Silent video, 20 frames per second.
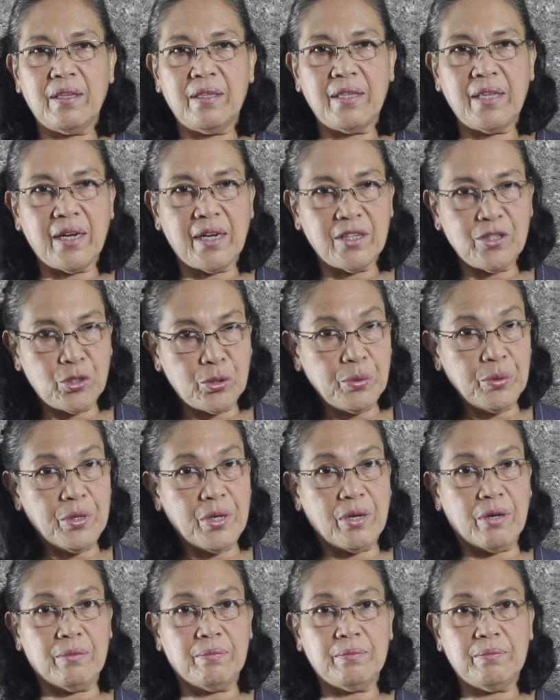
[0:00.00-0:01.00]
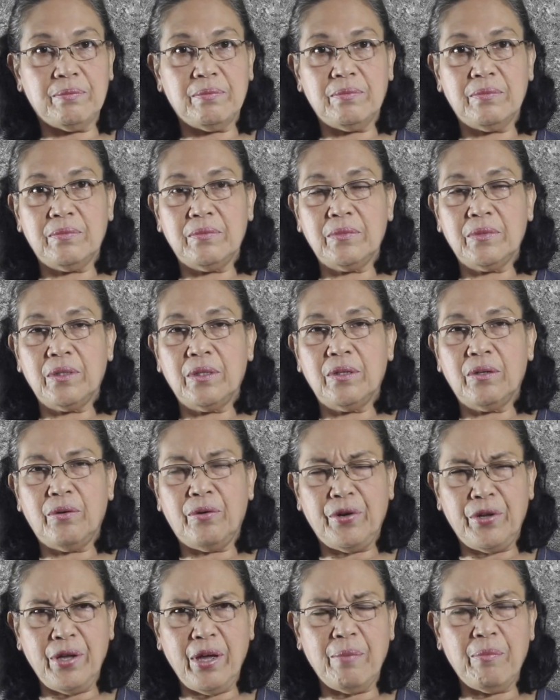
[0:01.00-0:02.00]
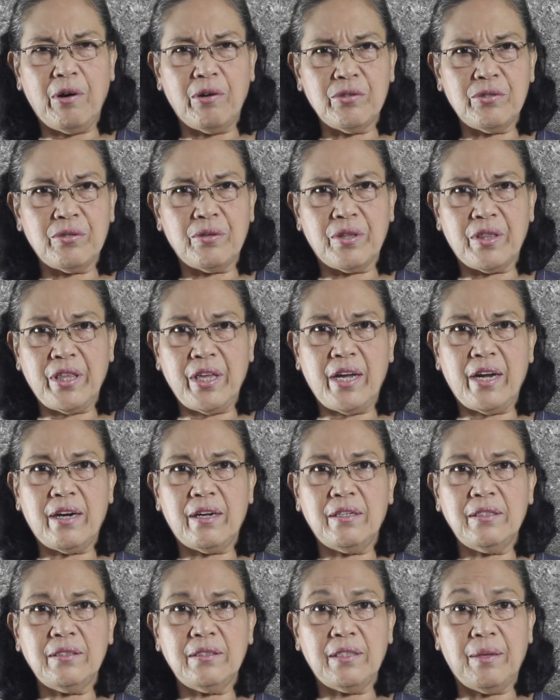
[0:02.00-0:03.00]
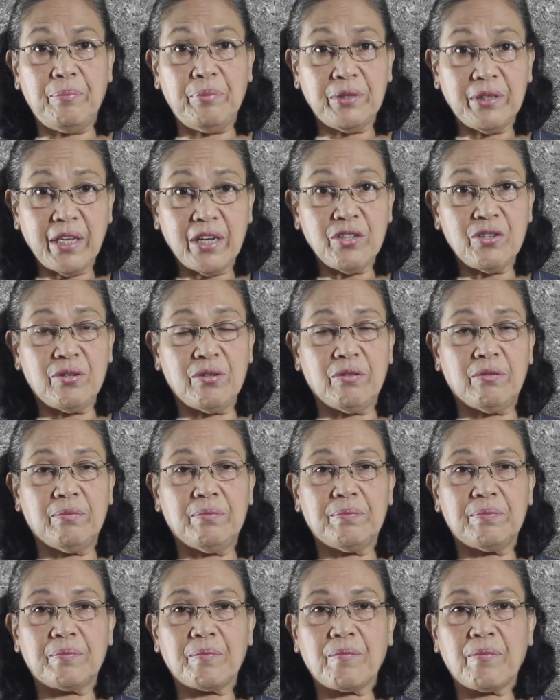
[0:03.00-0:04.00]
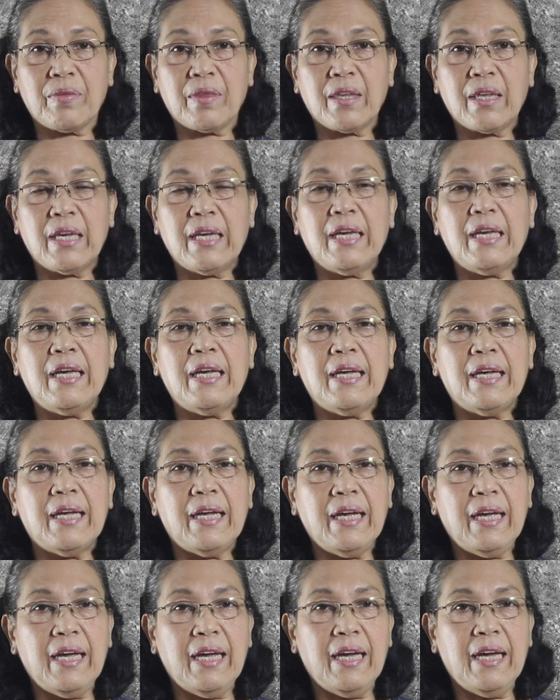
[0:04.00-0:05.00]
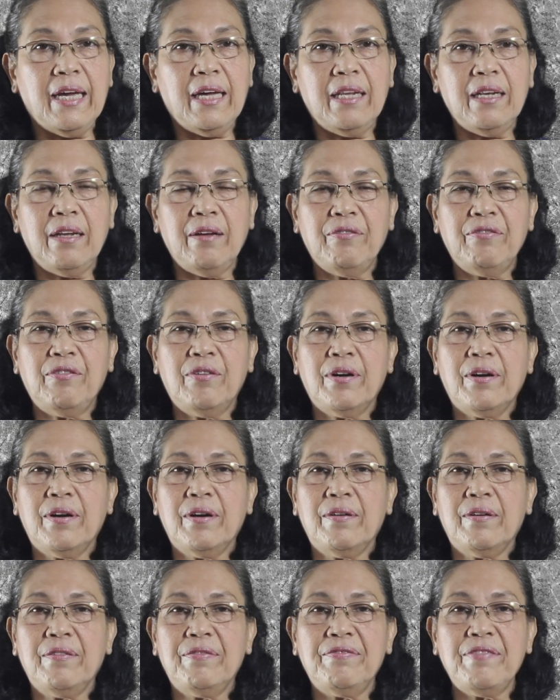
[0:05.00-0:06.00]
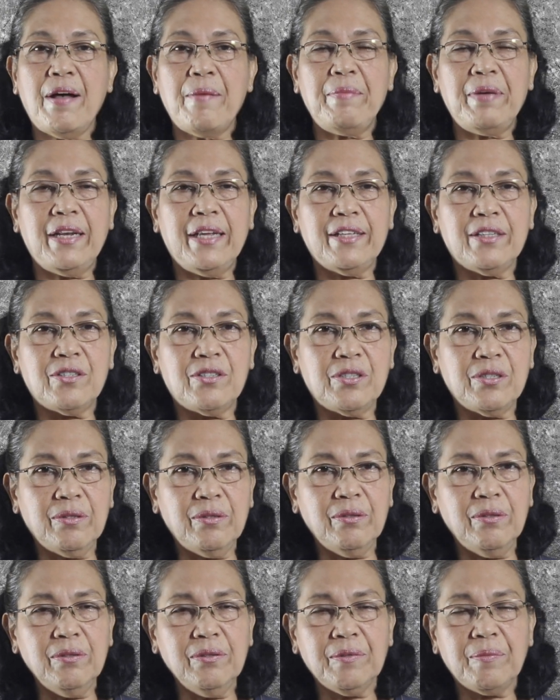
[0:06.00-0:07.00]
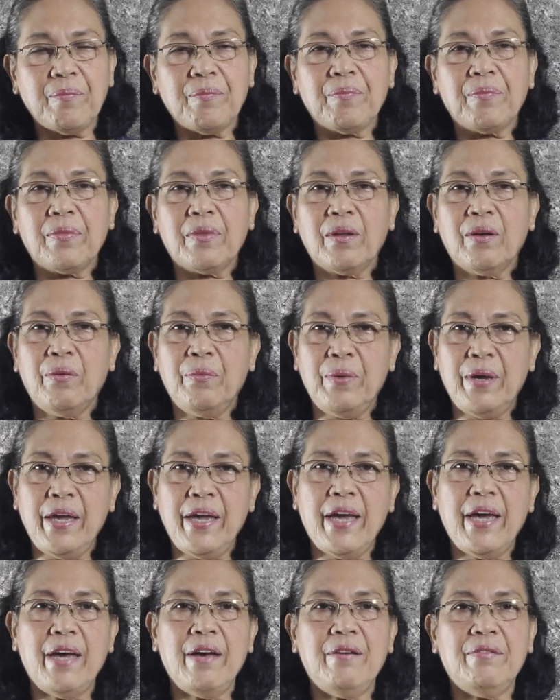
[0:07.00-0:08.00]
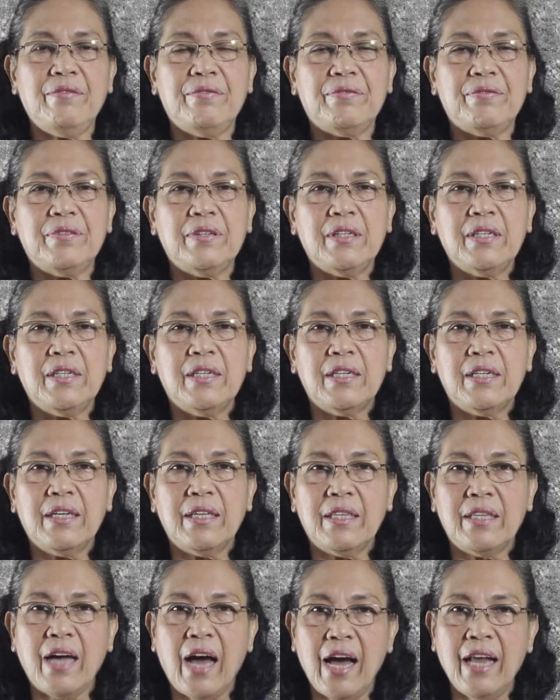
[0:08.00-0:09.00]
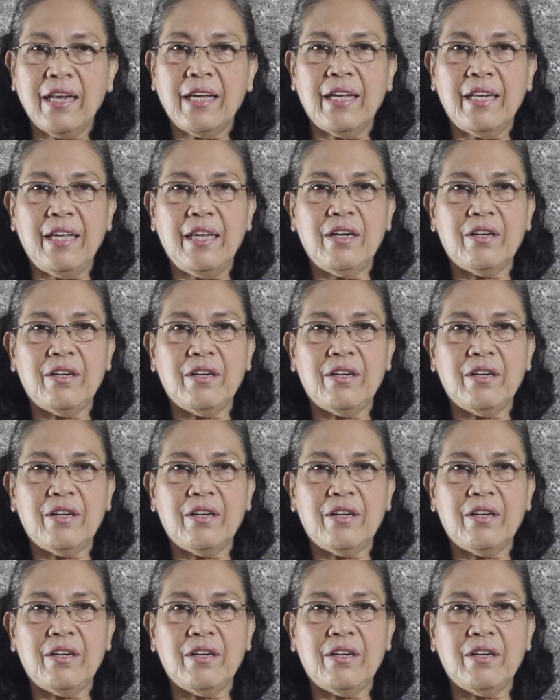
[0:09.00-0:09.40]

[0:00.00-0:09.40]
the sodium, or you have also there the potassium. And for family 2, we have the alkaline